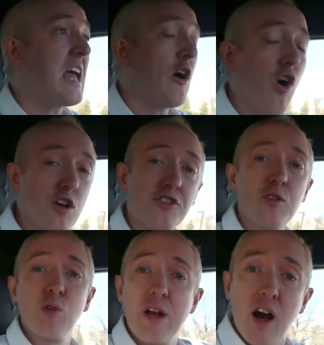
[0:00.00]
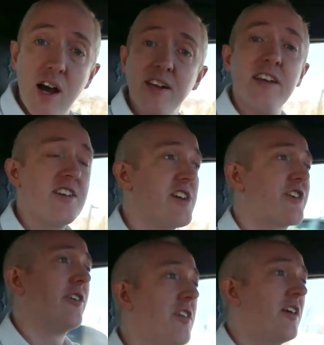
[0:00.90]
they also do an
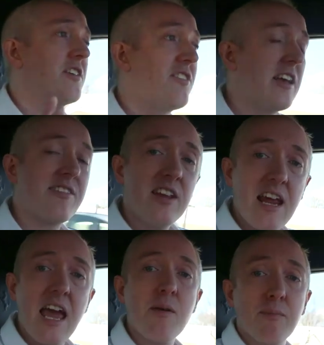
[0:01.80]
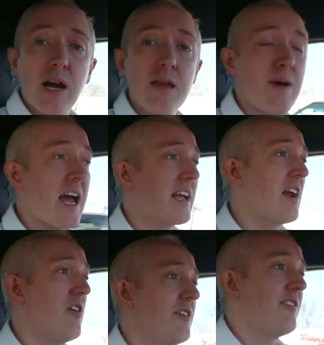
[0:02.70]
unconditional 60 day money back
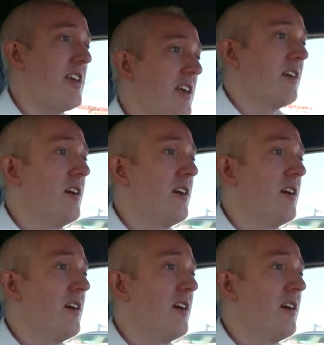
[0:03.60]
guarantee.